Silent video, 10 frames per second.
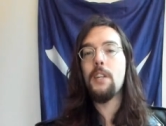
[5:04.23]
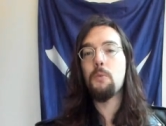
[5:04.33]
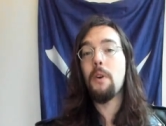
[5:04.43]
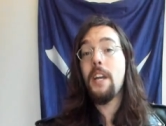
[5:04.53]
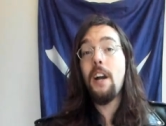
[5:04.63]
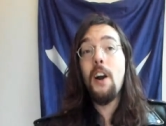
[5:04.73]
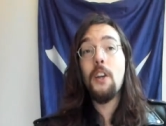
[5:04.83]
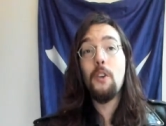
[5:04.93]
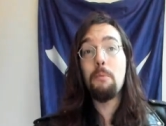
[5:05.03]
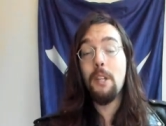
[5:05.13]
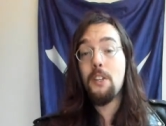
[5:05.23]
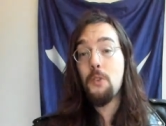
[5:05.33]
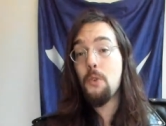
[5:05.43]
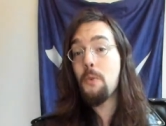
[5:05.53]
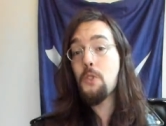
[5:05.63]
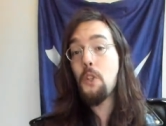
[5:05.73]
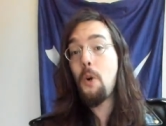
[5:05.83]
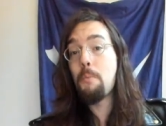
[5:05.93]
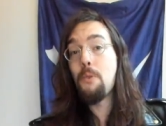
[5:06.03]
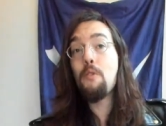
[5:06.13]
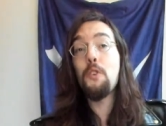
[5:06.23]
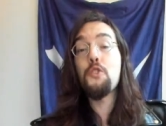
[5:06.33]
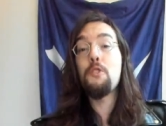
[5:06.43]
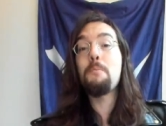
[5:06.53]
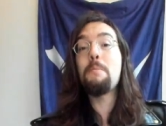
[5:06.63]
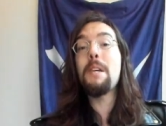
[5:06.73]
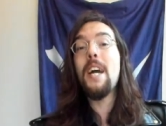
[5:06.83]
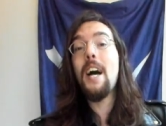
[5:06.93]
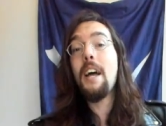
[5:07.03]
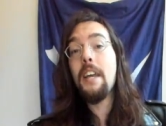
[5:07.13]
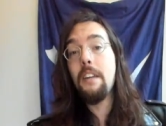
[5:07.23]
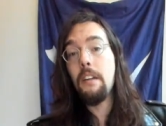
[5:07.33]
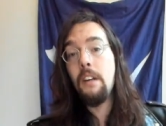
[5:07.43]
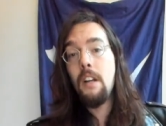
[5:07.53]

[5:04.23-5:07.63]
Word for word: where he arguably, due to his low approval, should be behind.